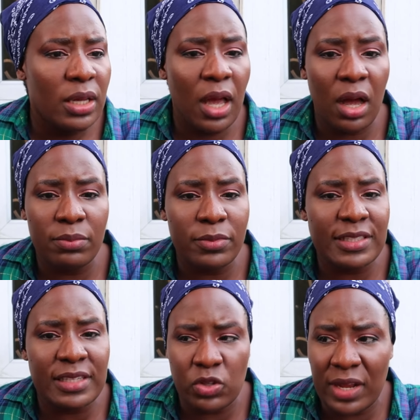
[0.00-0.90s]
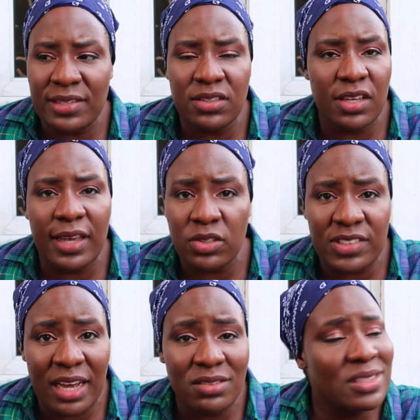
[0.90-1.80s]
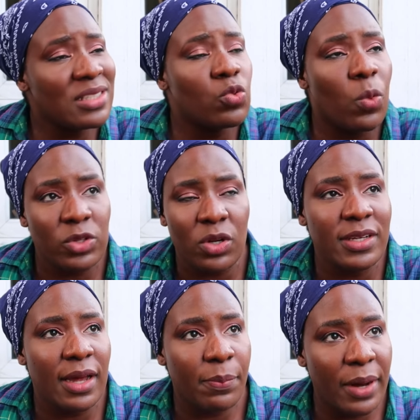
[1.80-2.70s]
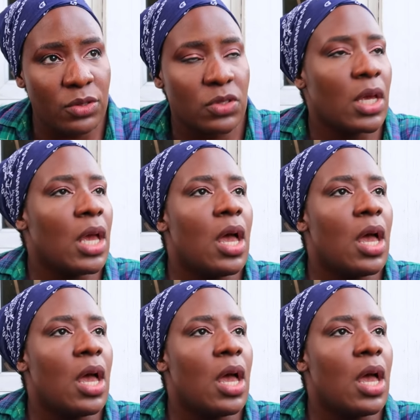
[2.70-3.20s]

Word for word: uh, sexualizing the girl child. This is what we're talking about.